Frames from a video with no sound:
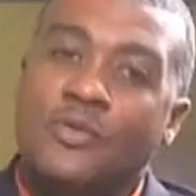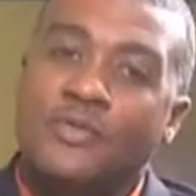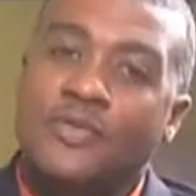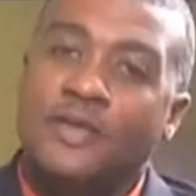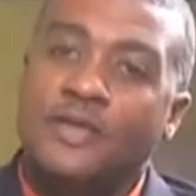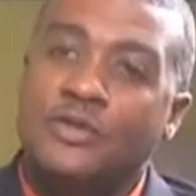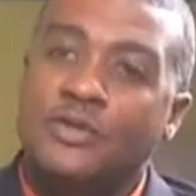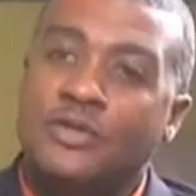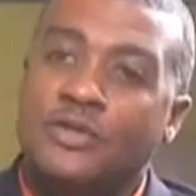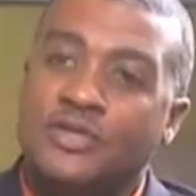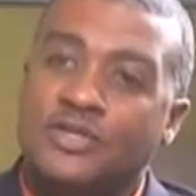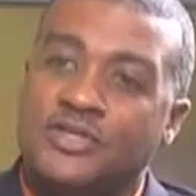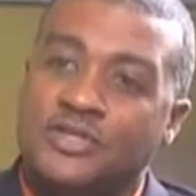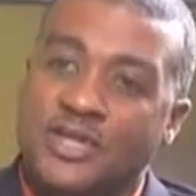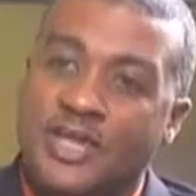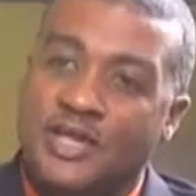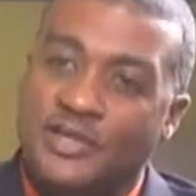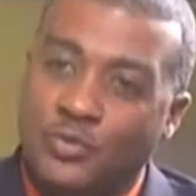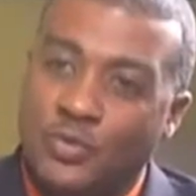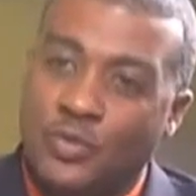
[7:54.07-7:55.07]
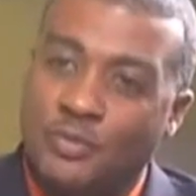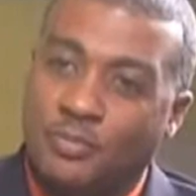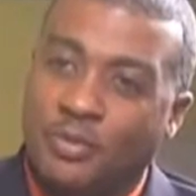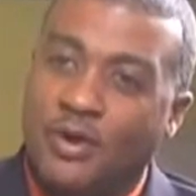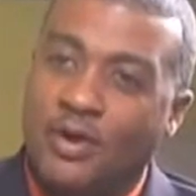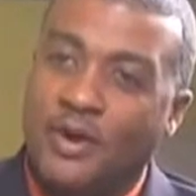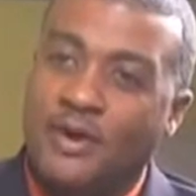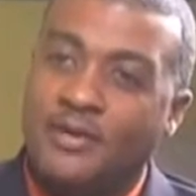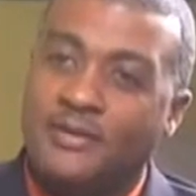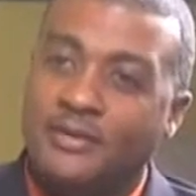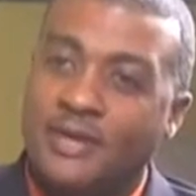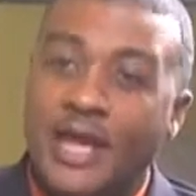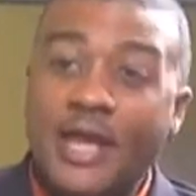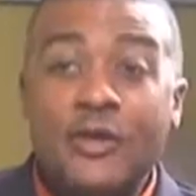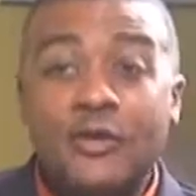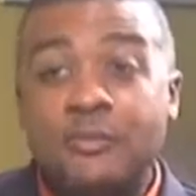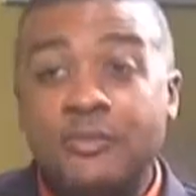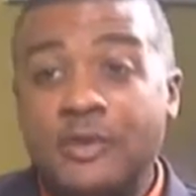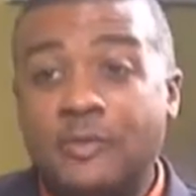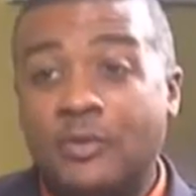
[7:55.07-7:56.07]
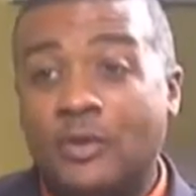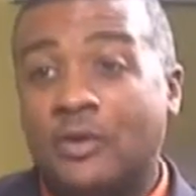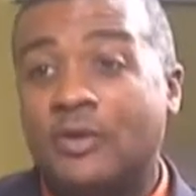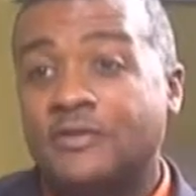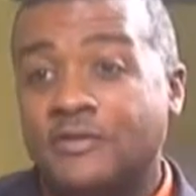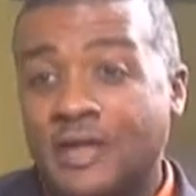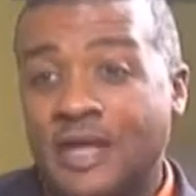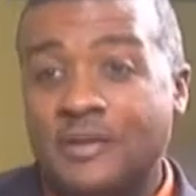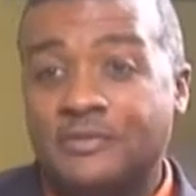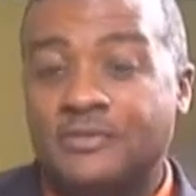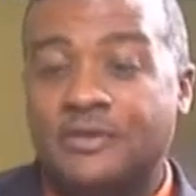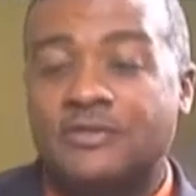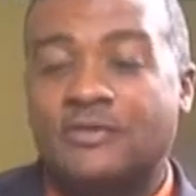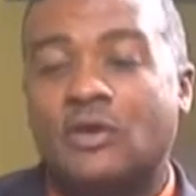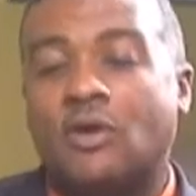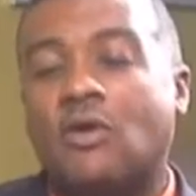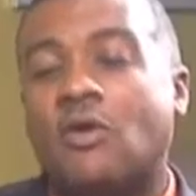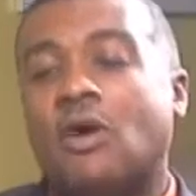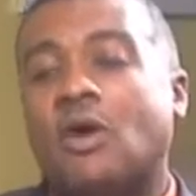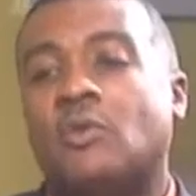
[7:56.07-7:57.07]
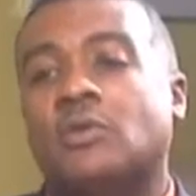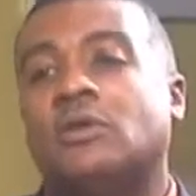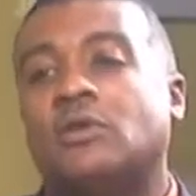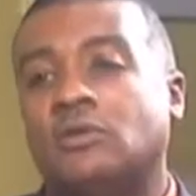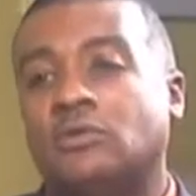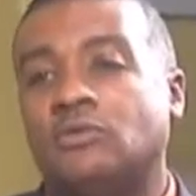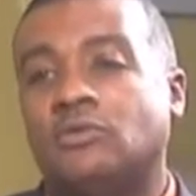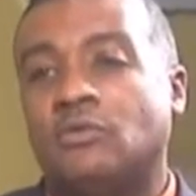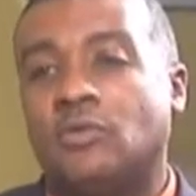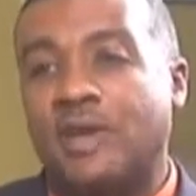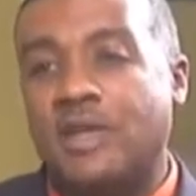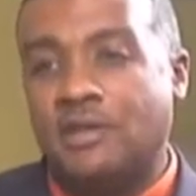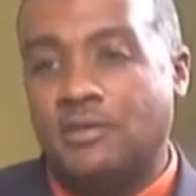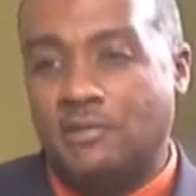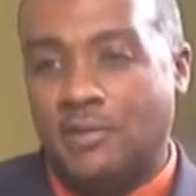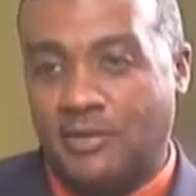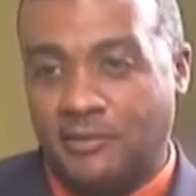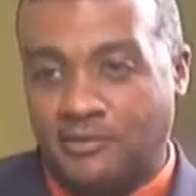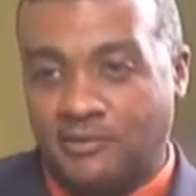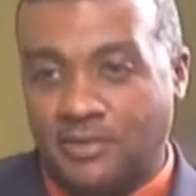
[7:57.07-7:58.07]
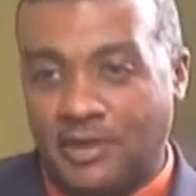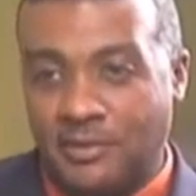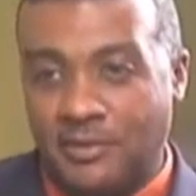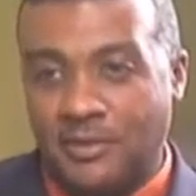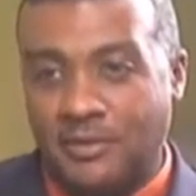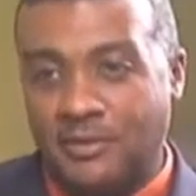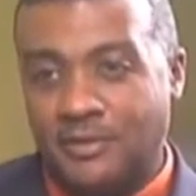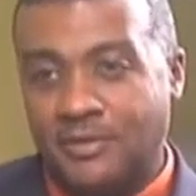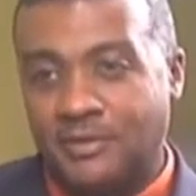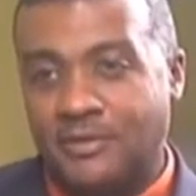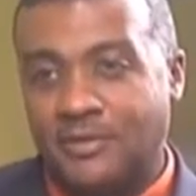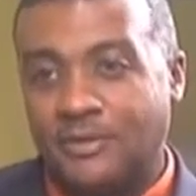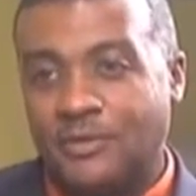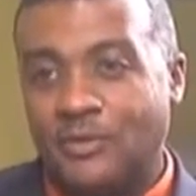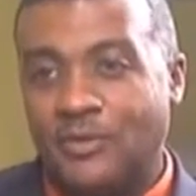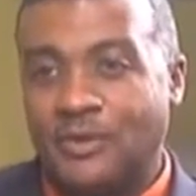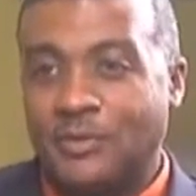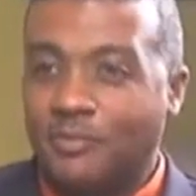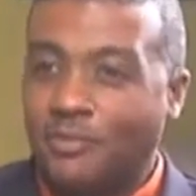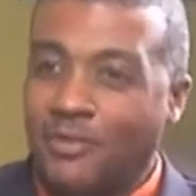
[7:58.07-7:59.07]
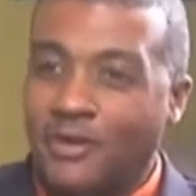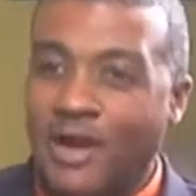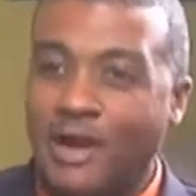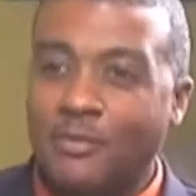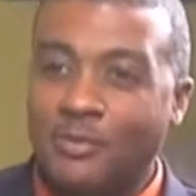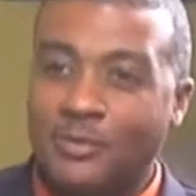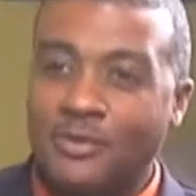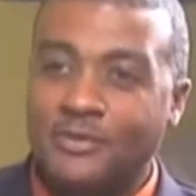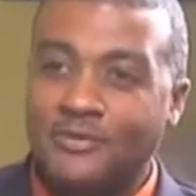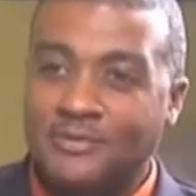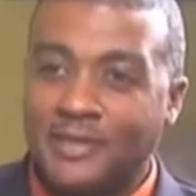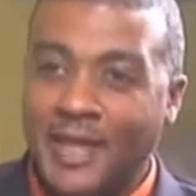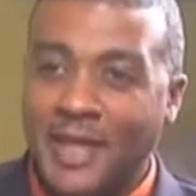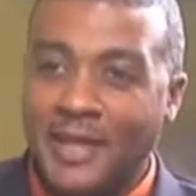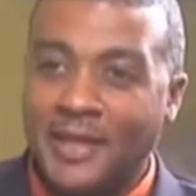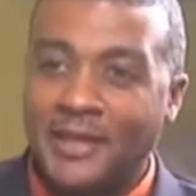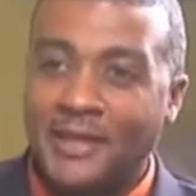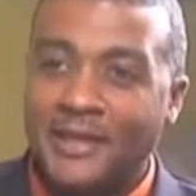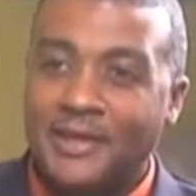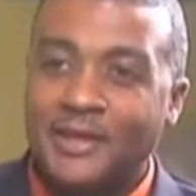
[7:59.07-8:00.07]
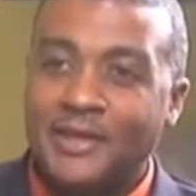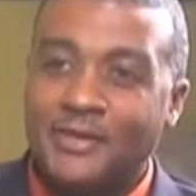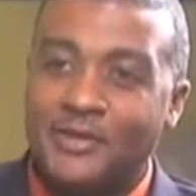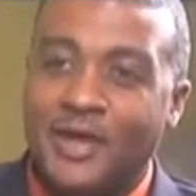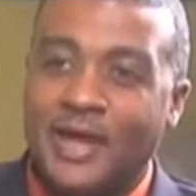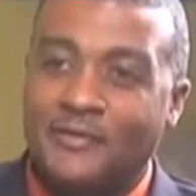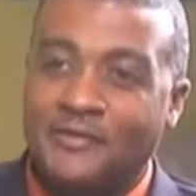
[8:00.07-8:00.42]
think you can just change one part. I hear people all the time say, oh, I want to lose weight in my stomach. Well, the problem with that, you have